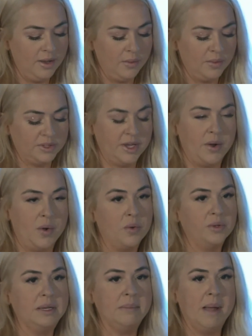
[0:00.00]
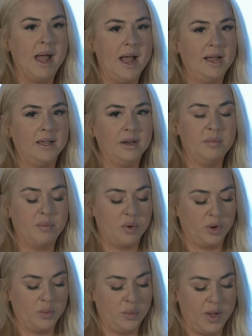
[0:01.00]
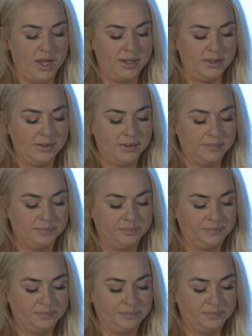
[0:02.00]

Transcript: Was I holding back in important ways?